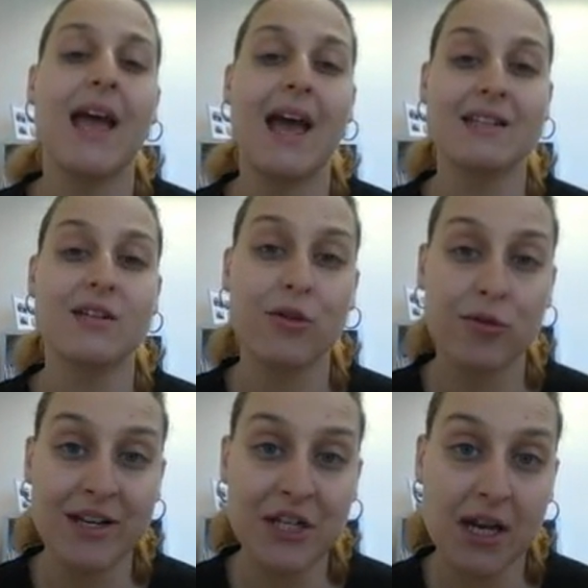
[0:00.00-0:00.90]
and
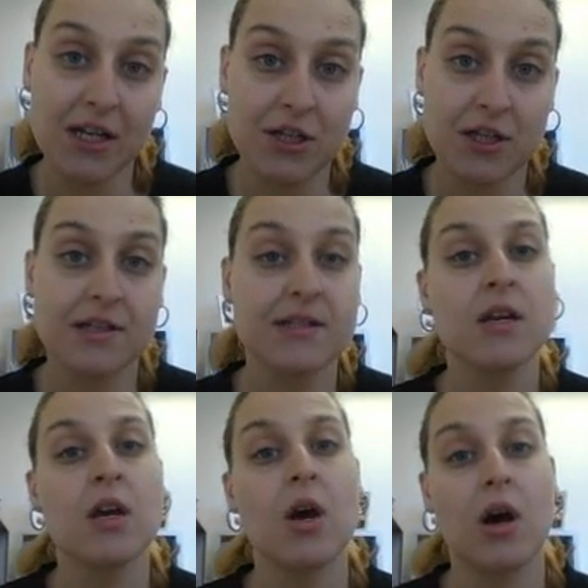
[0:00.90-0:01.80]
3 challenges
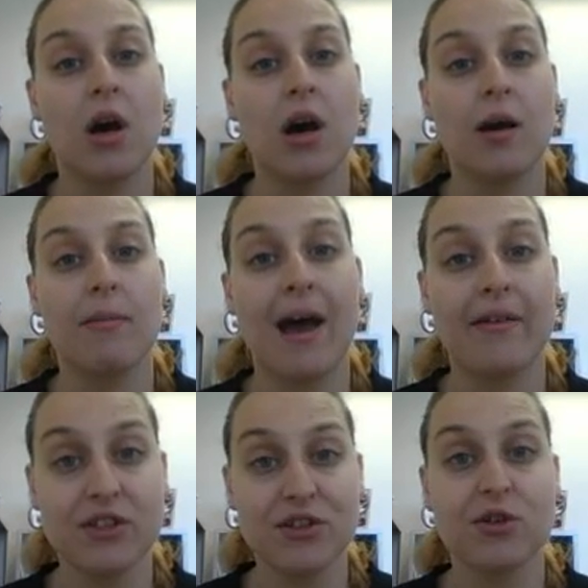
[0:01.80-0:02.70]

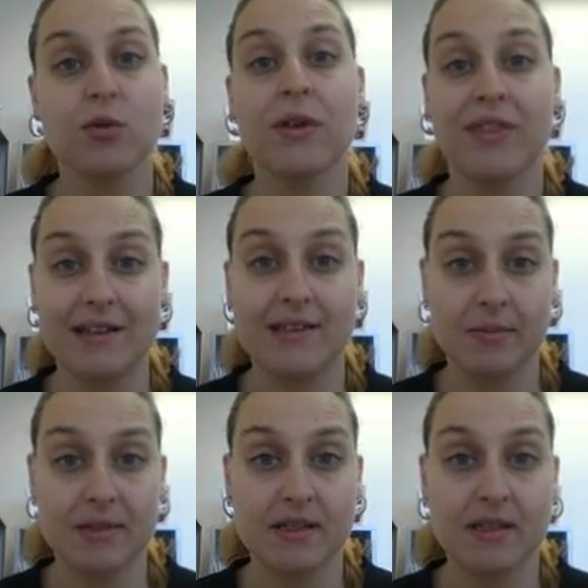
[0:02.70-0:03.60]
having to do with that
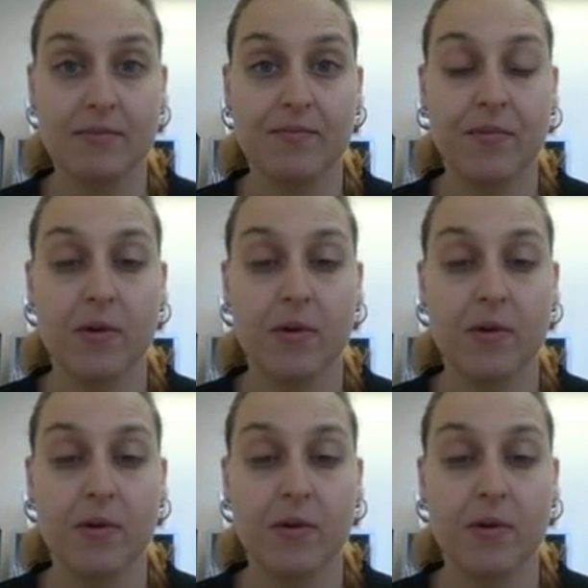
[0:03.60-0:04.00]
subsystem.